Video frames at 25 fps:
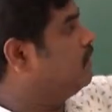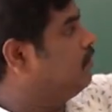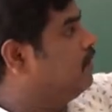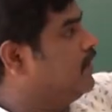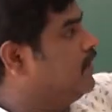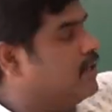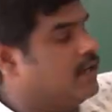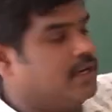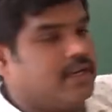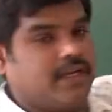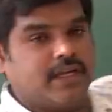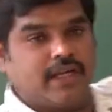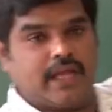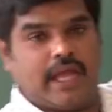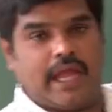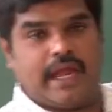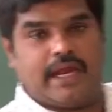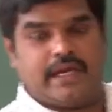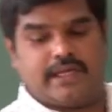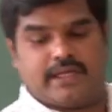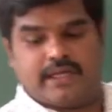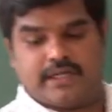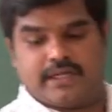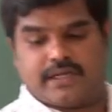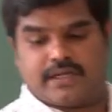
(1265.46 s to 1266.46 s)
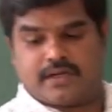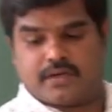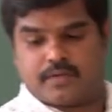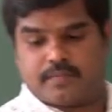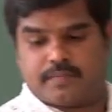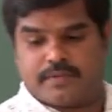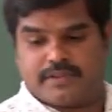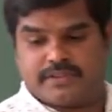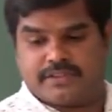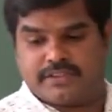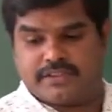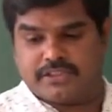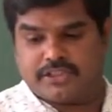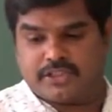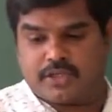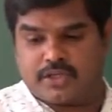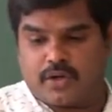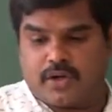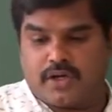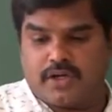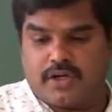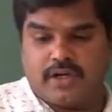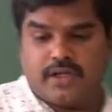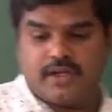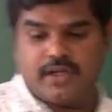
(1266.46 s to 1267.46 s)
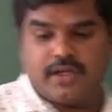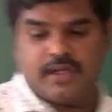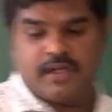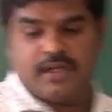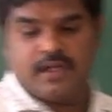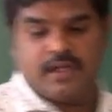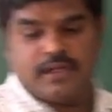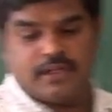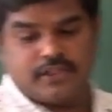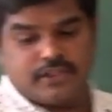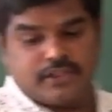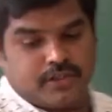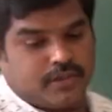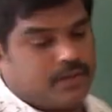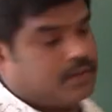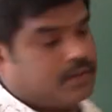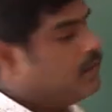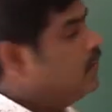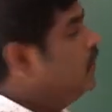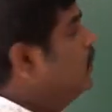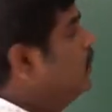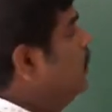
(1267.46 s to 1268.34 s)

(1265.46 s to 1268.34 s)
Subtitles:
beginning 800 rupees is drawn. So